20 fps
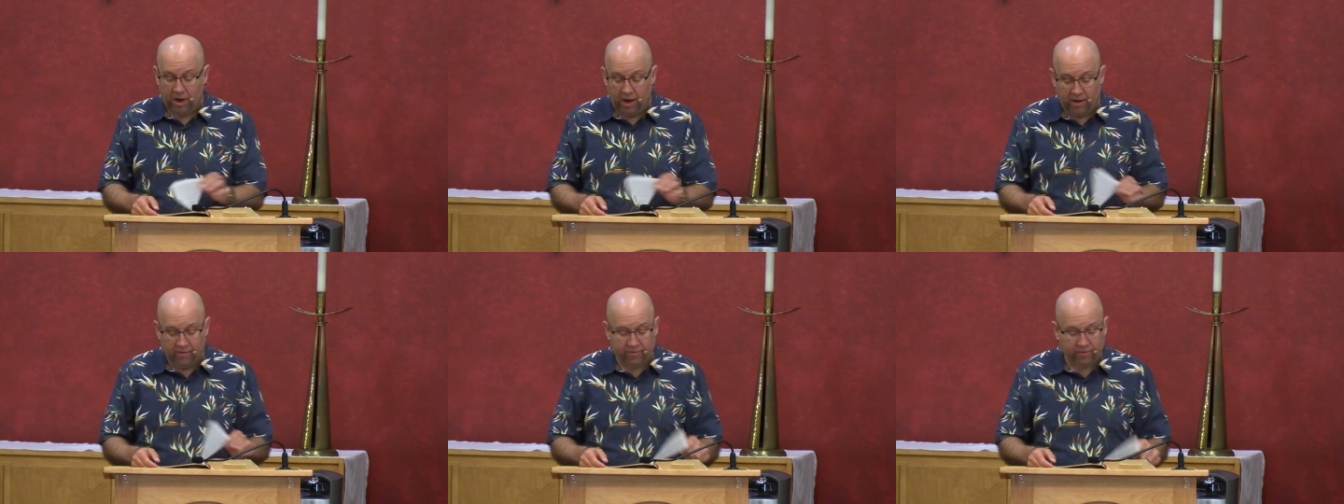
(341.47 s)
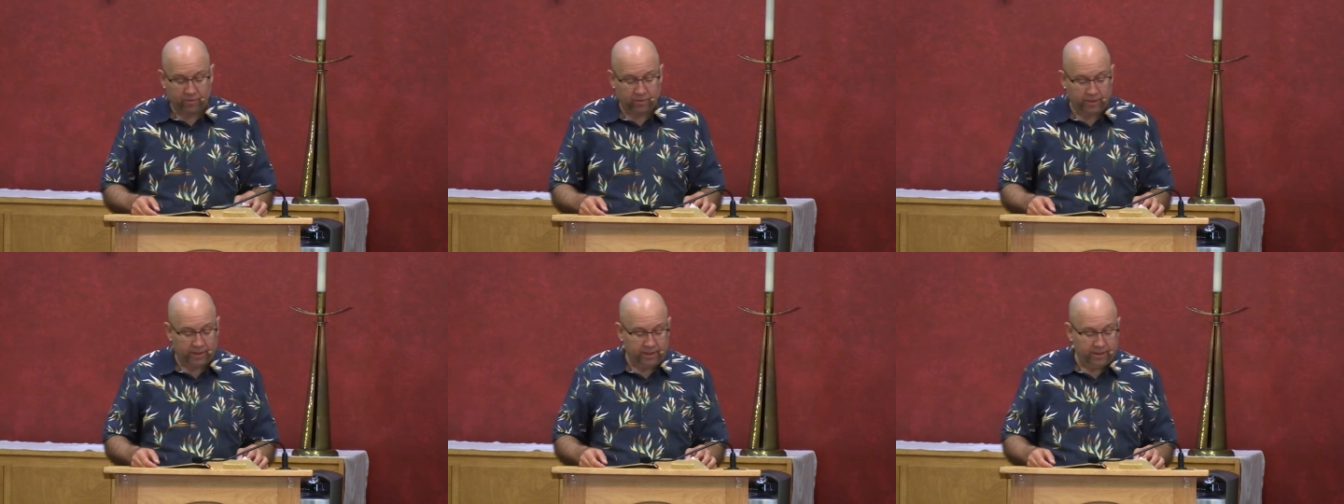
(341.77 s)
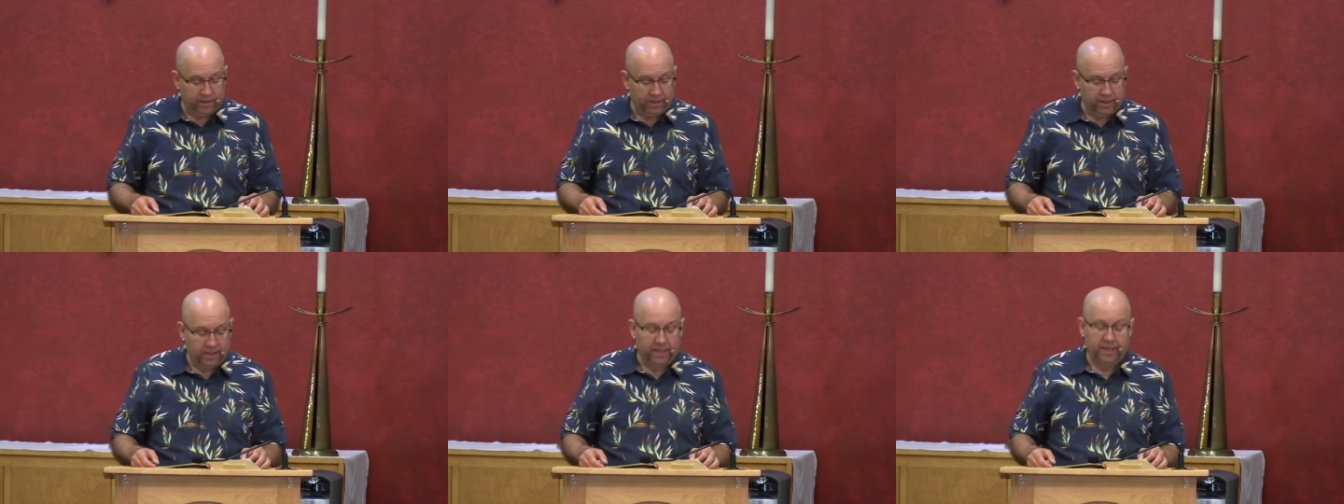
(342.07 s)

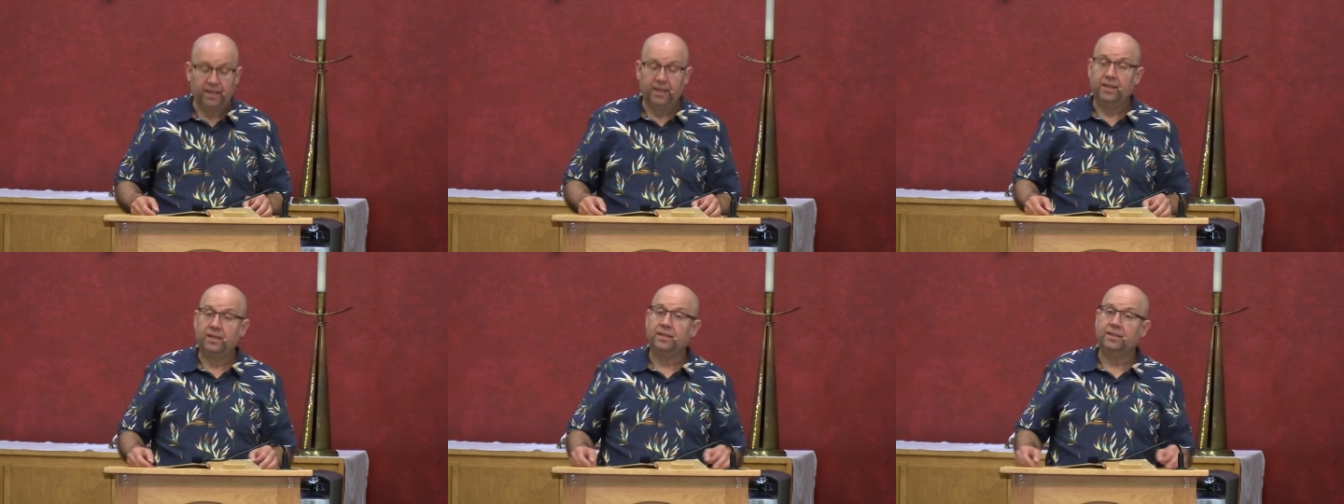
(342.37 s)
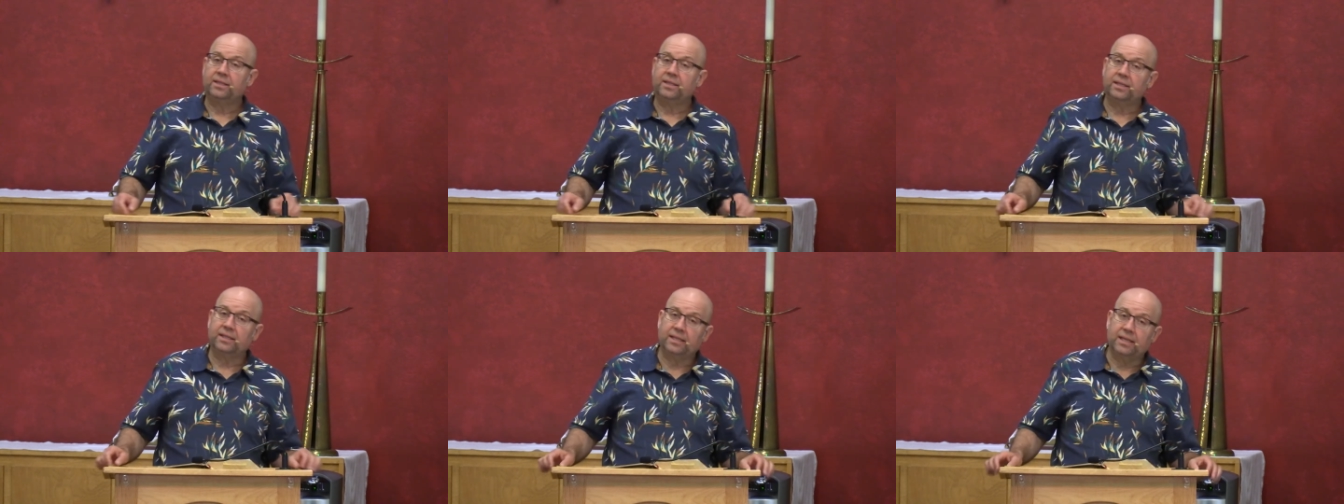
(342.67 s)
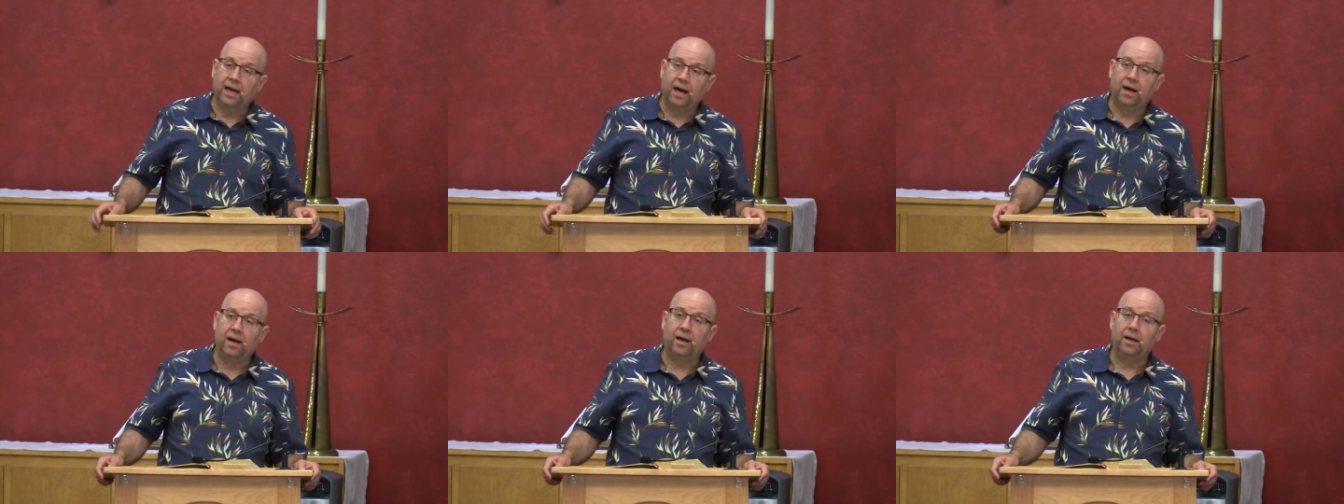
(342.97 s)
offering to
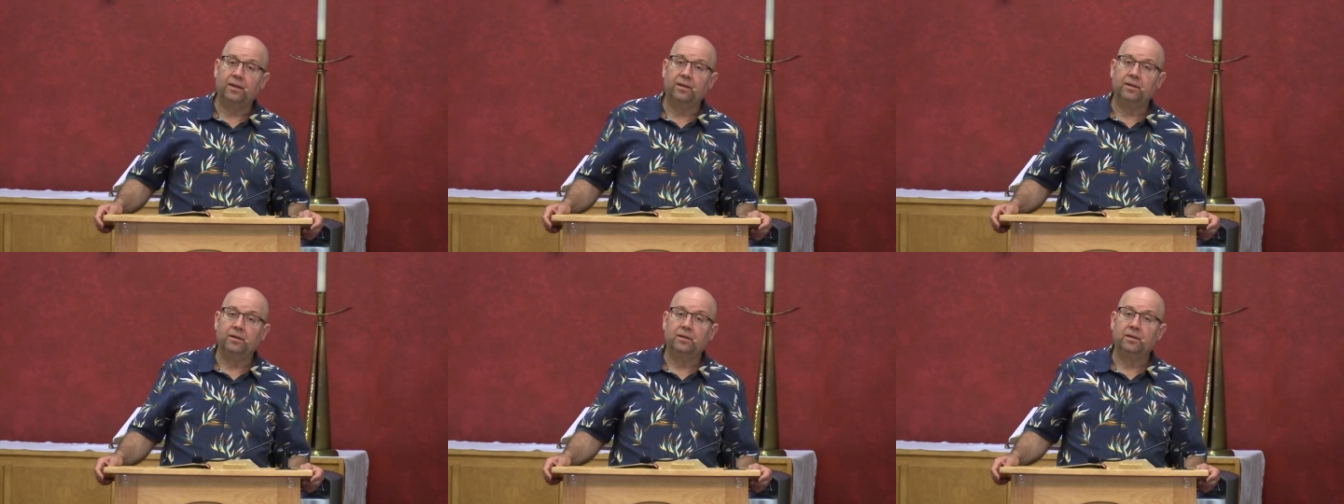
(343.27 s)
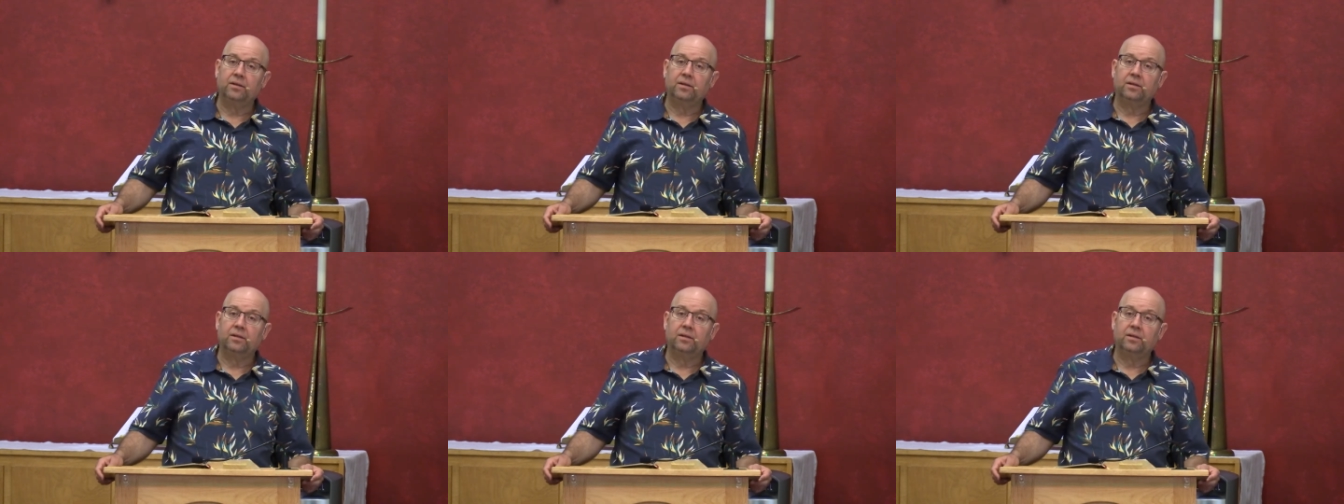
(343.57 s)
God.